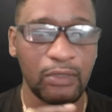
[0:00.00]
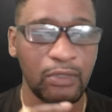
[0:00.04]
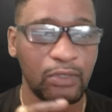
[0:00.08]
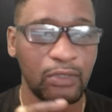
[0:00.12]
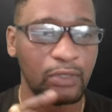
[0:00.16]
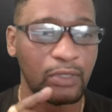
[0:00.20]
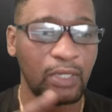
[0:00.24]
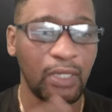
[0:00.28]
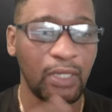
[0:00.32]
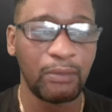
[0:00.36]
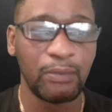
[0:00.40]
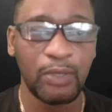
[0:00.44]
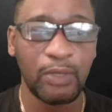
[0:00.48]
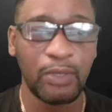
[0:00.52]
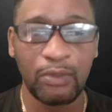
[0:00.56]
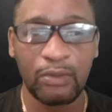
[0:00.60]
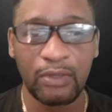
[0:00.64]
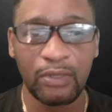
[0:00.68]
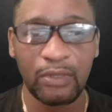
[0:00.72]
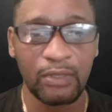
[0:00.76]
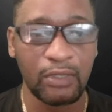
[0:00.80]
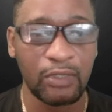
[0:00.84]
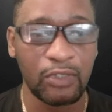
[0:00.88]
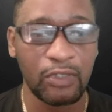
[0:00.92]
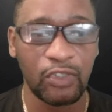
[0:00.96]
Should I be
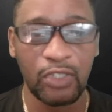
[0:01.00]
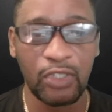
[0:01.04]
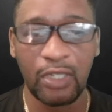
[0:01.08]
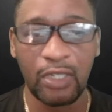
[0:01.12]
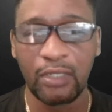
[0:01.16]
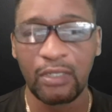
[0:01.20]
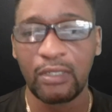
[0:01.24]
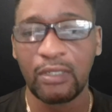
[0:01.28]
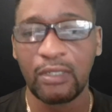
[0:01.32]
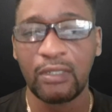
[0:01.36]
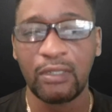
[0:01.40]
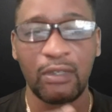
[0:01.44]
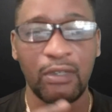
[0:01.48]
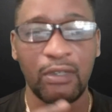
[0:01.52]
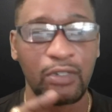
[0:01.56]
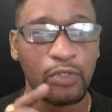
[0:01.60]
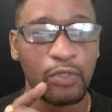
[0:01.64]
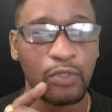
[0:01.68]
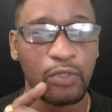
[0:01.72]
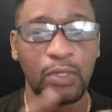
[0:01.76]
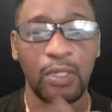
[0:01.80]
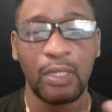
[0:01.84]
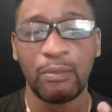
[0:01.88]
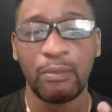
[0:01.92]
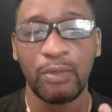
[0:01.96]
using the chisel? Or
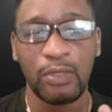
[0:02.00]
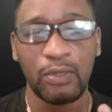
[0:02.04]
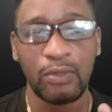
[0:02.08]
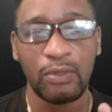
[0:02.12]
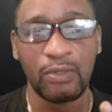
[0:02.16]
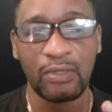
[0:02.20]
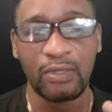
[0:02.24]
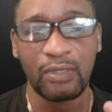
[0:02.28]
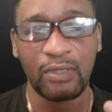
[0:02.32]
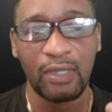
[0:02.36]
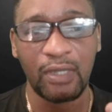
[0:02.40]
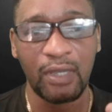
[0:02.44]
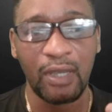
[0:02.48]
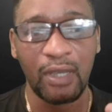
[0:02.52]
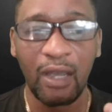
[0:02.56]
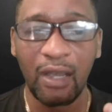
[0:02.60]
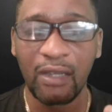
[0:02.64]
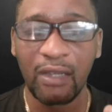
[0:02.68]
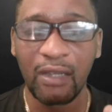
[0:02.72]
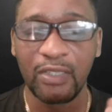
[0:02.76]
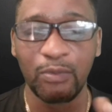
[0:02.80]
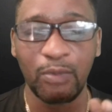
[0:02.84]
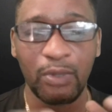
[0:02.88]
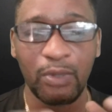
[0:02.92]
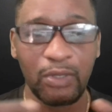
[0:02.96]
should I be using the
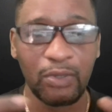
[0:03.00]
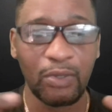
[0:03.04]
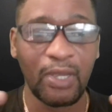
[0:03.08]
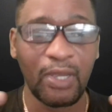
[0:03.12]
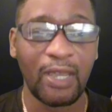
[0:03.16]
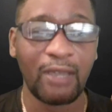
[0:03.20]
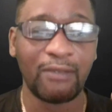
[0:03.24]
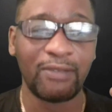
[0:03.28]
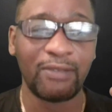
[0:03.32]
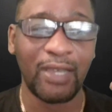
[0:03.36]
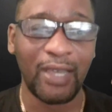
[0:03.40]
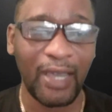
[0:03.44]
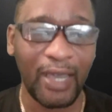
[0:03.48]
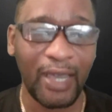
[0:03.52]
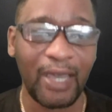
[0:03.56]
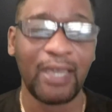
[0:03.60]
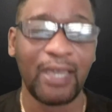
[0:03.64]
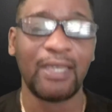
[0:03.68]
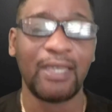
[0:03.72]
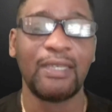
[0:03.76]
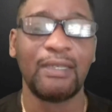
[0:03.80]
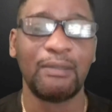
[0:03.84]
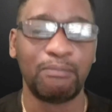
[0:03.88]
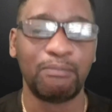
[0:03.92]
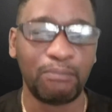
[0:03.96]
axe? When you have
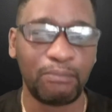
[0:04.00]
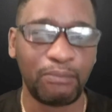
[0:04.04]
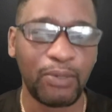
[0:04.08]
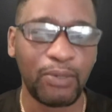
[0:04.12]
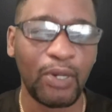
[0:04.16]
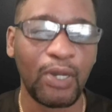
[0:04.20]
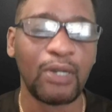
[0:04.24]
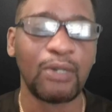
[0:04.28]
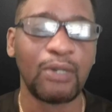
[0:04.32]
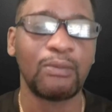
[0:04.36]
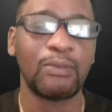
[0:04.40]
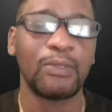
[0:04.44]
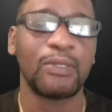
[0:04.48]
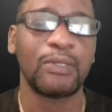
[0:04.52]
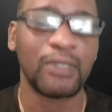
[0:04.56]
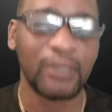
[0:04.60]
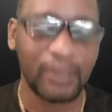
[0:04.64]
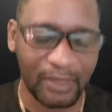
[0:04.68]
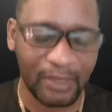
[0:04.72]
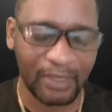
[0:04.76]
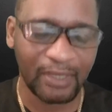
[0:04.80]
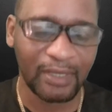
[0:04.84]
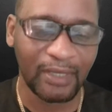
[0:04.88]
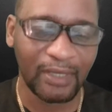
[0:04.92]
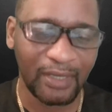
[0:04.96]

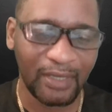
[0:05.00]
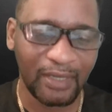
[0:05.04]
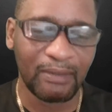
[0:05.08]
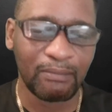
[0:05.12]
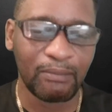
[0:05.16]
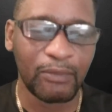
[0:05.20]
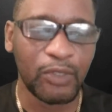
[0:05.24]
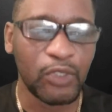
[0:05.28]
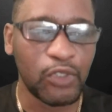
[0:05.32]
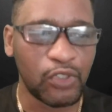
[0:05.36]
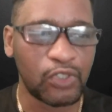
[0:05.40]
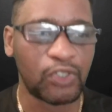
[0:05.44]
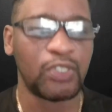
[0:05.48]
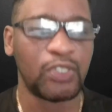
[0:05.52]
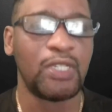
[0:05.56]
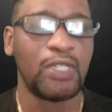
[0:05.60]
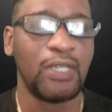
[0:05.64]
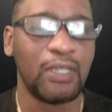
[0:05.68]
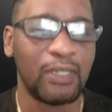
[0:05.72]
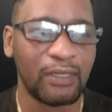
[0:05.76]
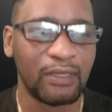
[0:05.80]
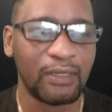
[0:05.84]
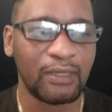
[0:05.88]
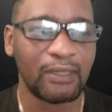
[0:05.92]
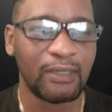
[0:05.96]
high-powered
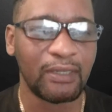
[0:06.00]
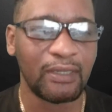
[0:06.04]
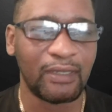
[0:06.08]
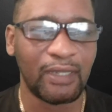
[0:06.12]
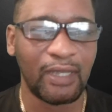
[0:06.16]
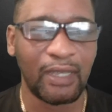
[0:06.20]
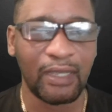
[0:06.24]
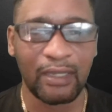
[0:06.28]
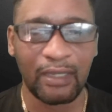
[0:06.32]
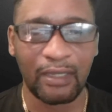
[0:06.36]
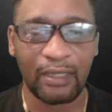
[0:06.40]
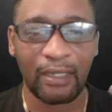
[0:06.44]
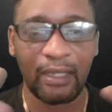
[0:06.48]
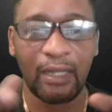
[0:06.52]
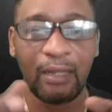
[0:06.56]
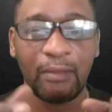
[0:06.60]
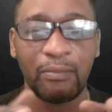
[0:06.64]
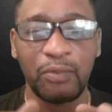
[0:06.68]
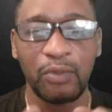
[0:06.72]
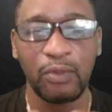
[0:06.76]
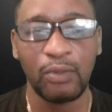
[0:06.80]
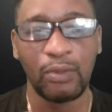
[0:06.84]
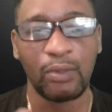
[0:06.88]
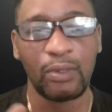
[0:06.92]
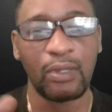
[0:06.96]
machine that can
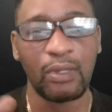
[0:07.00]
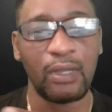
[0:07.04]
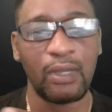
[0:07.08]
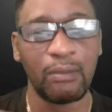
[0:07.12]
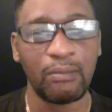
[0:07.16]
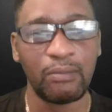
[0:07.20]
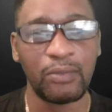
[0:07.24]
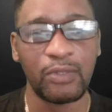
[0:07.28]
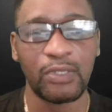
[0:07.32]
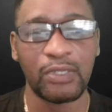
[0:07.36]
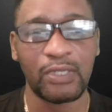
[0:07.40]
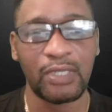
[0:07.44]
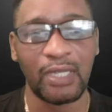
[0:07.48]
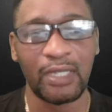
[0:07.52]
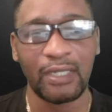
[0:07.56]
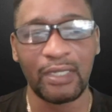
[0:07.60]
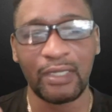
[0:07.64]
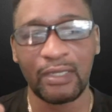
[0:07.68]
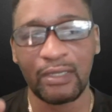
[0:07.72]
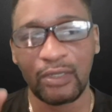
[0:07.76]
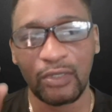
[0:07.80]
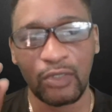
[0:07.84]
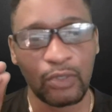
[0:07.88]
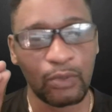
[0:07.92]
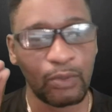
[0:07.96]
help you accomplish that
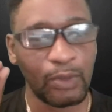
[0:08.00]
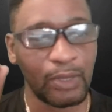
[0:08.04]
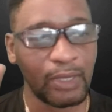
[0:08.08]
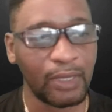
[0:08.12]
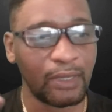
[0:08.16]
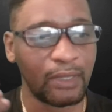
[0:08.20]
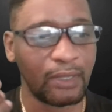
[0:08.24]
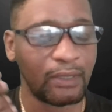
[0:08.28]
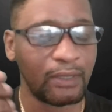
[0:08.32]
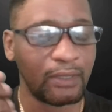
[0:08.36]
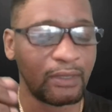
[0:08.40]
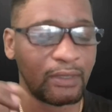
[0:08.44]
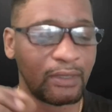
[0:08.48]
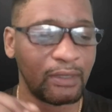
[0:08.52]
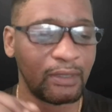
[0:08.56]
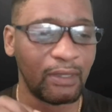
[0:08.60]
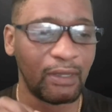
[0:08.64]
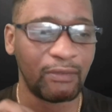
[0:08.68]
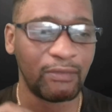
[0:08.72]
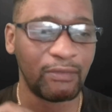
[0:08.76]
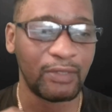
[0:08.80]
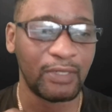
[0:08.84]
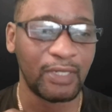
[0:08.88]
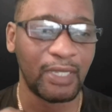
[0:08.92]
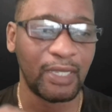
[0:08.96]
in a twinkle
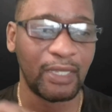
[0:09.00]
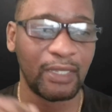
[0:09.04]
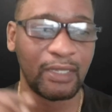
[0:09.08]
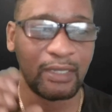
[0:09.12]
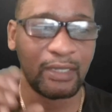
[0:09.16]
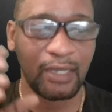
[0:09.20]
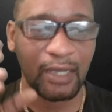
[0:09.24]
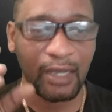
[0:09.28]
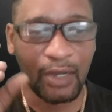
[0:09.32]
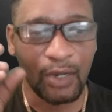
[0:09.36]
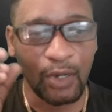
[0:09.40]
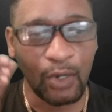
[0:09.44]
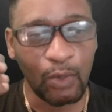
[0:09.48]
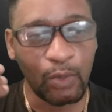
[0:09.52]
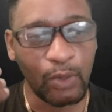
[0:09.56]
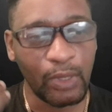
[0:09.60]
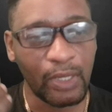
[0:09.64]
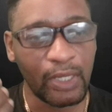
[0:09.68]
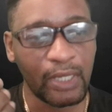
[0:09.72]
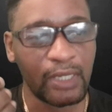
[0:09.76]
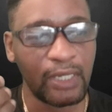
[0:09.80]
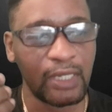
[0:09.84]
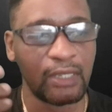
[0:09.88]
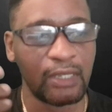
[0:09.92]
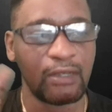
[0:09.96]
of an eye, a
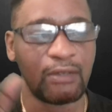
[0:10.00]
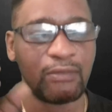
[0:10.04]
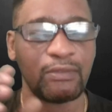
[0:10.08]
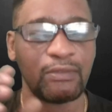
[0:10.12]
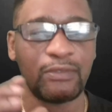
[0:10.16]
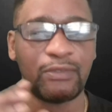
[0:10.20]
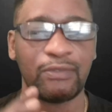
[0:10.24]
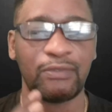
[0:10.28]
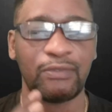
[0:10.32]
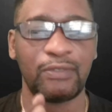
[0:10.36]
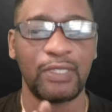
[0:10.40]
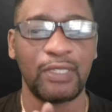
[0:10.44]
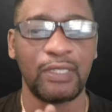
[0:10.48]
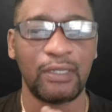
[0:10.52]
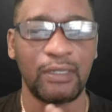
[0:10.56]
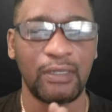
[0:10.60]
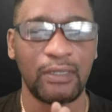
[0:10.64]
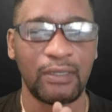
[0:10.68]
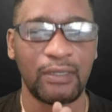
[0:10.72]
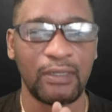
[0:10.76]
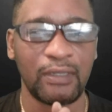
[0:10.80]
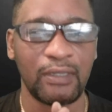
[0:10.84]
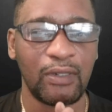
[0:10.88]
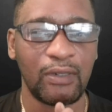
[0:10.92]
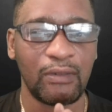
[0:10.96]
quick click of a finger.
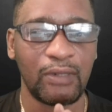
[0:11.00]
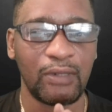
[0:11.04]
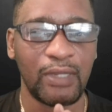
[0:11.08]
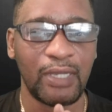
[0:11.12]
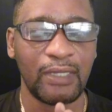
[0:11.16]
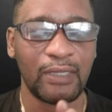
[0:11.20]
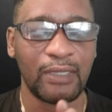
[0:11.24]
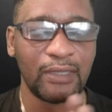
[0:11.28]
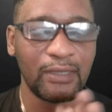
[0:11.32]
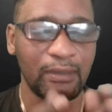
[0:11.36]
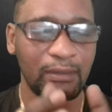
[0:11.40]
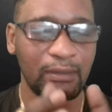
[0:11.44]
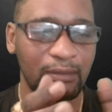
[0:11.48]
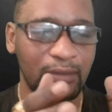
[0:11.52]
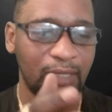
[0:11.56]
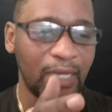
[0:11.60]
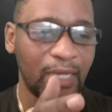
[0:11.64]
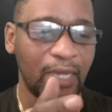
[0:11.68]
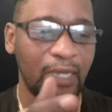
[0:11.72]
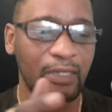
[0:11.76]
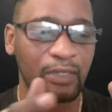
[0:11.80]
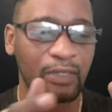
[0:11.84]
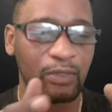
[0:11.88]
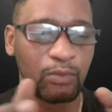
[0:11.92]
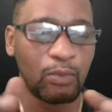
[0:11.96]
All right,
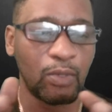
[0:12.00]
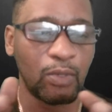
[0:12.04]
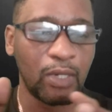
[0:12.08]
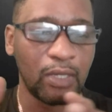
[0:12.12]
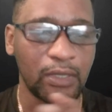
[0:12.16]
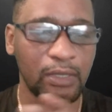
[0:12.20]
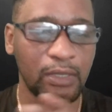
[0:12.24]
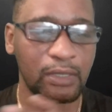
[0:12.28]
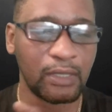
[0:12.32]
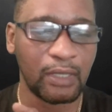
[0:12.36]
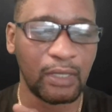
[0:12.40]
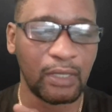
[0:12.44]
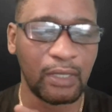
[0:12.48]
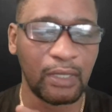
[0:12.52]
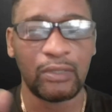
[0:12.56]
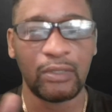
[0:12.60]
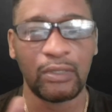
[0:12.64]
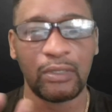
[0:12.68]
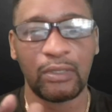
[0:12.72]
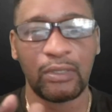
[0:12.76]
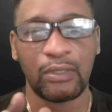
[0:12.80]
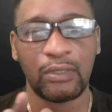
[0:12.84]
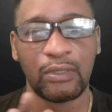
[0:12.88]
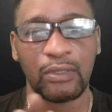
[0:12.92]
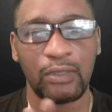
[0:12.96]
that's what
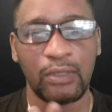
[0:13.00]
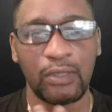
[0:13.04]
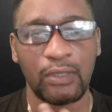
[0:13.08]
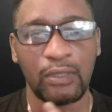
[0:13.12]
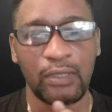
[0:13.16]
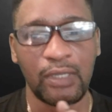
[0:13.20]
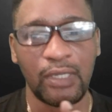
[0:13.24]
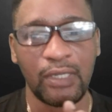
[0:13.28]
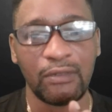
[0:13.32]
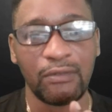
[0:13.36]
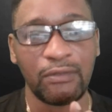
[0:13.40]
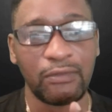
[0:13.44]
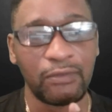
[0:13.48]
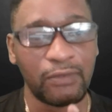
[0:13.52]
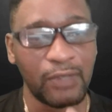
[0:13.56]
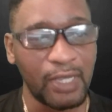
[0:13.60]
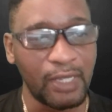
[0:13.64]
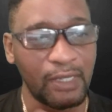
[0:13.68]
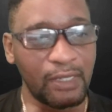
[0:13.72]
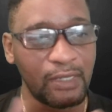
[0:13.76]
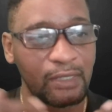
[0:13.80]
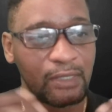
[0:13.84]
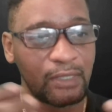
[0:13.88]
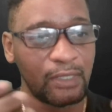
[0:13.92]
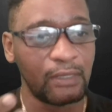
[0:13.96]
the
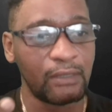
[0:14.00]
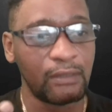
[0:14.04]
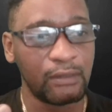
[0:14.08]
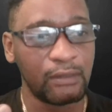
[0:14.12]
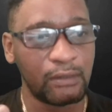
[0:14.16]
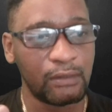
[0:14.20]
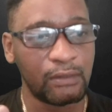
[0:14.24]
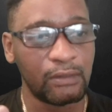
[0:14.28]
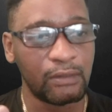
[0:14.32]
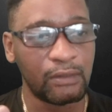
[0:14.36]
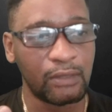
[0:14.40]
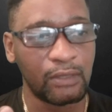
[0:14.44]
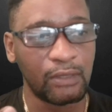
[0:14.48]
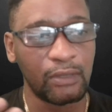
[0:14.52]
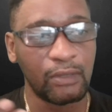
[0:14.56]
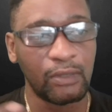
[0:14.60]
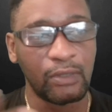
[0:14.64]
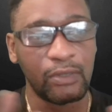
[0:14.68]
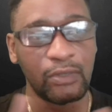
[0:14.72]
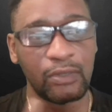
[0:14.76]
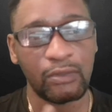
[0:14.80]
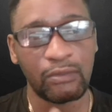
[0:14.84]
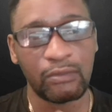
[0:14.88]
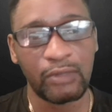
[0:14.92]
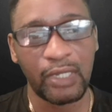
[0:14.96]
invested to
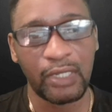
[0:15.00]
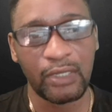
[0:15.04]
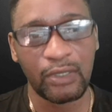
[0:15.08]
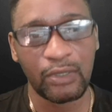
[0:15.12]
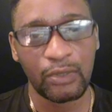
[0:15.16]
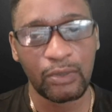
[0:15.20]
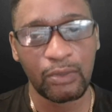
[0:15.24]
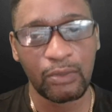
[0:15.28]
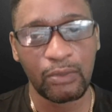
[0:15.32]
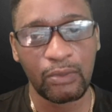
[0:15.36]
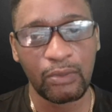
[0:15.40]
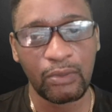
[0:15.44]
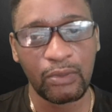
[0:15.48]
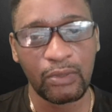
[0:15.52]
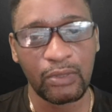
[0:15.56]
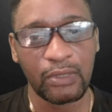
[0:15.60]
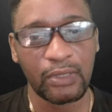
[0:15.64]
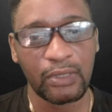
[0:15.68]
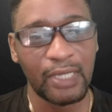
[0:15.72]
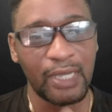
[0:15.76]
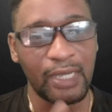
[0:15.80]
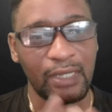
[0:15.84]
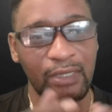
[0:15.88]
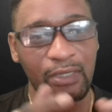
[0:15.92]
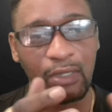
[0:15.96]
learn the right tools.
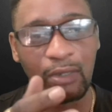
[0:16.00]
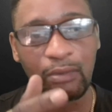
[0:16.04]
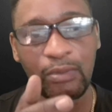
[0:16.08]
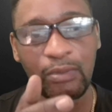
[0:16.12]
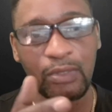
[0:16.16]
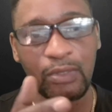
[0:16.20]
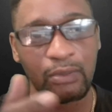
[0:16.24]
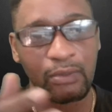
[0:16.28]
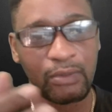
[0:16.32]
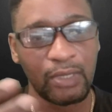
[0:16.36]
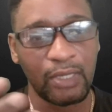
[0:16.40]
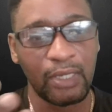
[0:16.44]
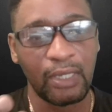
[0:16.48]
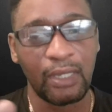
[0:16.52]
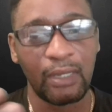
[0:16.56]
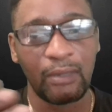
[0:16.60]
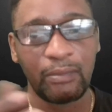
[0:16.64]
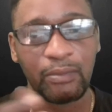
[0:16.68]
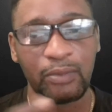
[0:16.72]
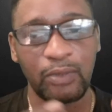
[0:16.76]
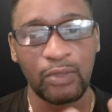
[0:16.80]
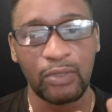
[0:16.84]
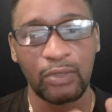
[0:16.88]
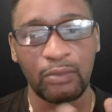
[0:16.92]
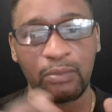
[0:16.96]
That's how it's going to
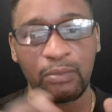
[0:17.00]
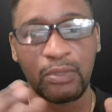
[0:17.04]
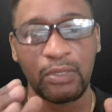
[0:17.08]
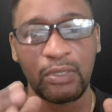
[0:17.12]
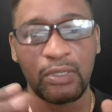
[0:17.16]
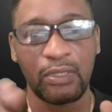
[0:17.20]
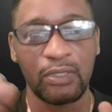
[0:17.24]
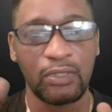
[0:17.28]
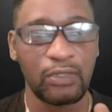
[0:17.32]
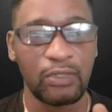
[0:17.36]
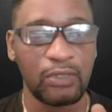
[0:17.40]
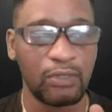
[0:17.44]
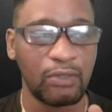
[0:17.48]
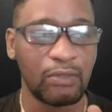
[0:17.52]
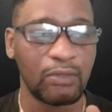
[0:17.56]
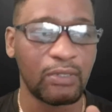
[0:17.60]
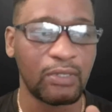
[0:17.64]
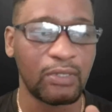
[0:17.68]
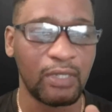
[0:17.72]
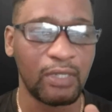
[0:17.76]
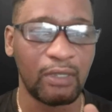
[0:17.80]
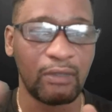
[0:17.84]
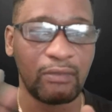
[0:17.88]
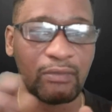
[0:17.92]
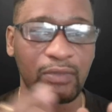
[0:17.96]
help you to position
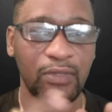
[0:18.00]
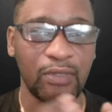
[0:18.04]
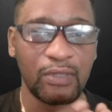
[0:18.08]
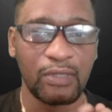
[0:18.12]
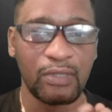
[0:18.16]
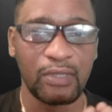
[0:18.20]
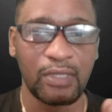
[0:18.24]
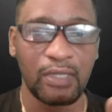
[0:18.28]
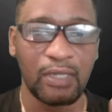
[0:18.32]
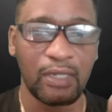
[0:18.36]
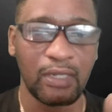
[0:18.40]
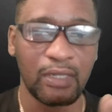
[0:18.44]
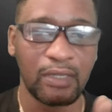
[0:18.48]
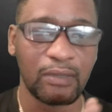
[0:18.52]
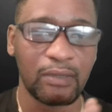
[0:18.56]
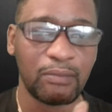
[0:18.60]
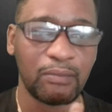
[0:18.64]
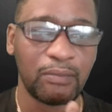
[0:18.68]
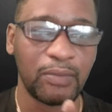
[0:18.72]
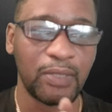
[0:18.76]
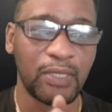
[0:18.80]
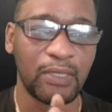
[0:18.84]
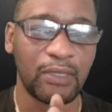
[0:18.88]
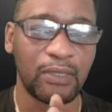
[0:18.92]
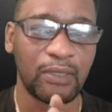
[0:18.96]
yourself to start
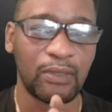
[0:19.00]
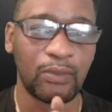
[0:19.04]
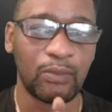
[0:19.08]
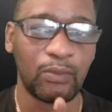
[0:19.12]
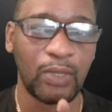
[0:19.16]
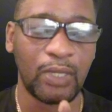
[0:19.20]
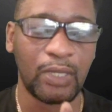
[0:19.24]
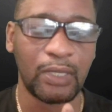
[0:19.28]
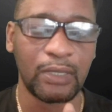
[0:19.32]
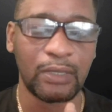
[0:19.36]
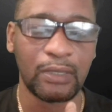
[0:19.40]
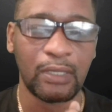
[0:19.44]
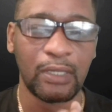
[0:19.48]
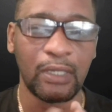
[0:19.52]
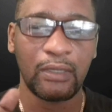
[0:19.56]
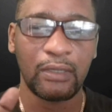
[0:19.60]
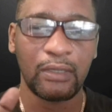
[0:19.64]
building wealth.